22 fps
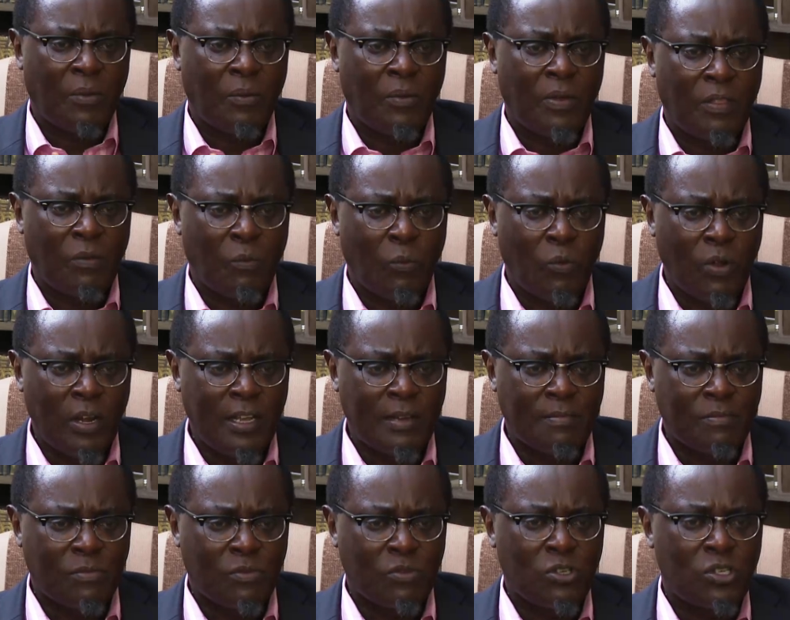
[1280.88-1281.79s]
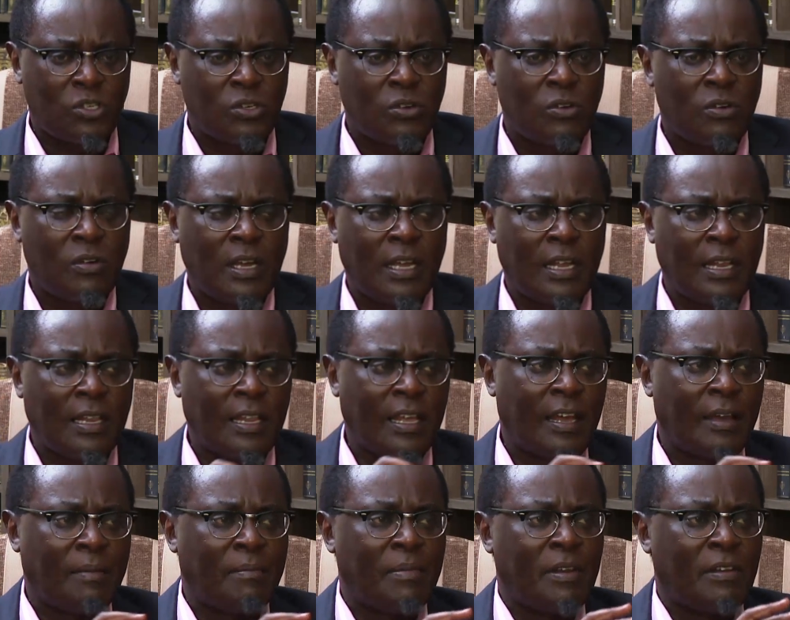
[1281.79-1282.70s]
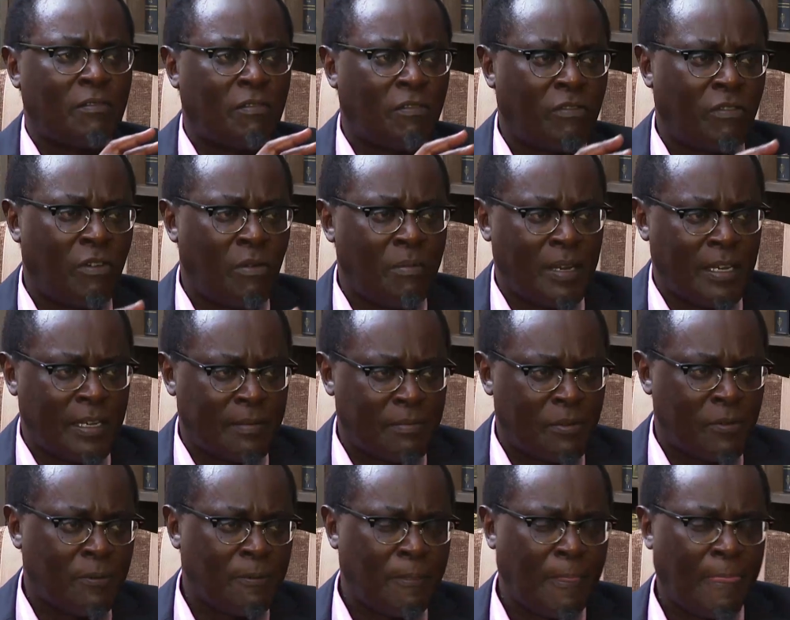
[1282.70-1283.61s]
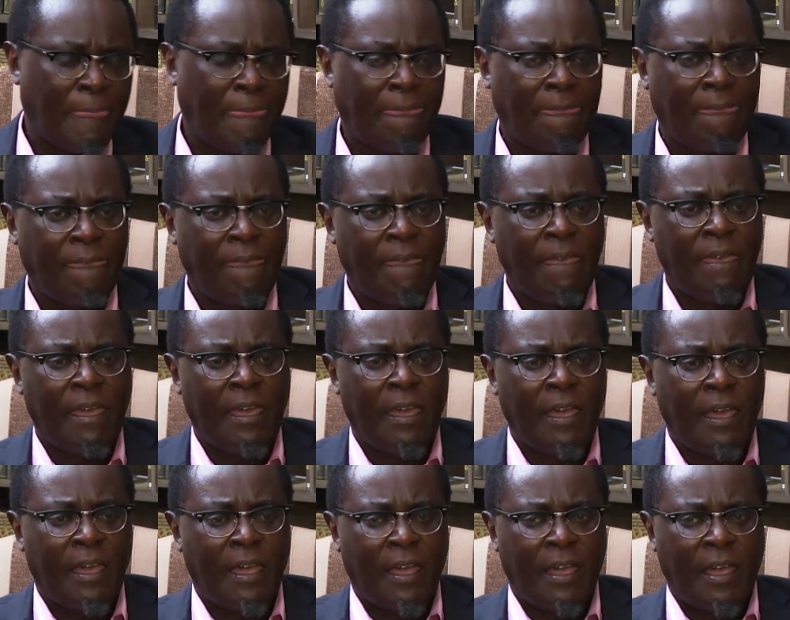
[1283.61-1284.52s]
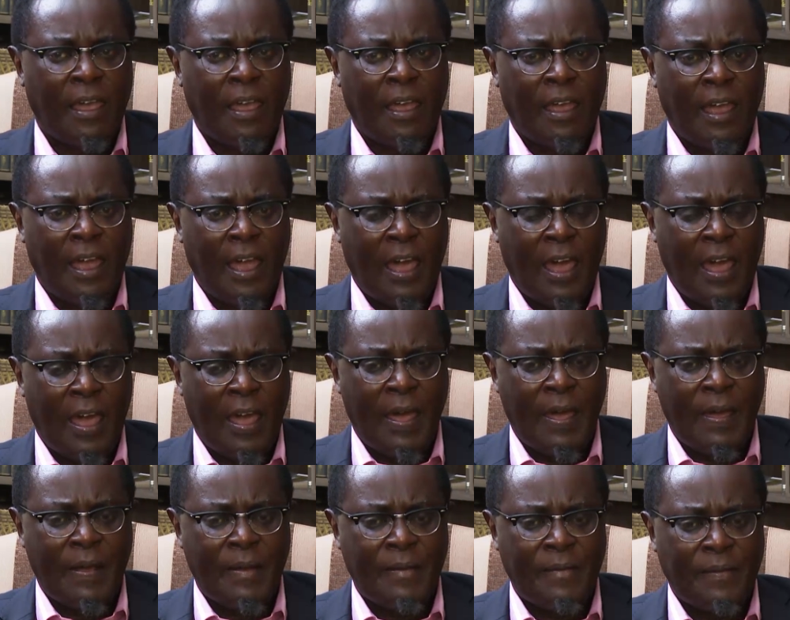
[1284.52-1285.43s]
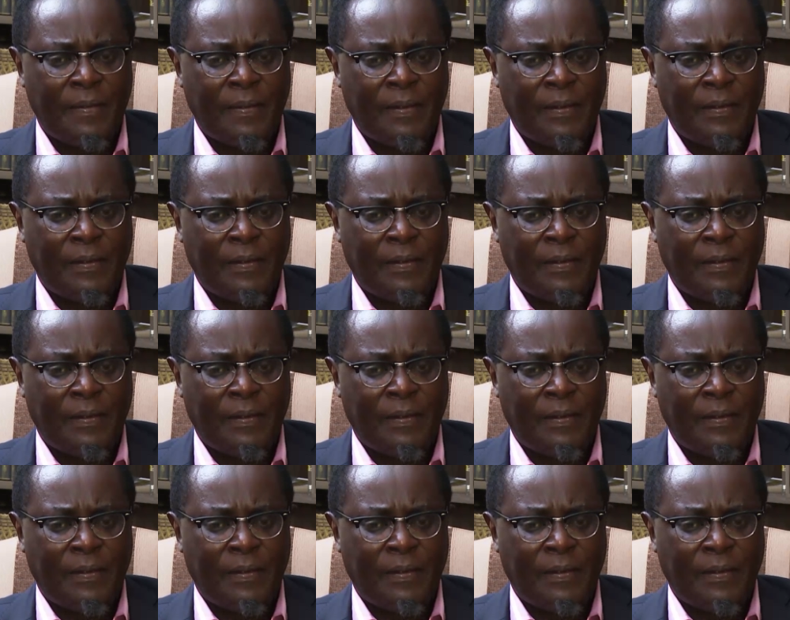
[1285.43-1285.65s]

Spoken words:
with William Ruto, and they have been formidable. KRA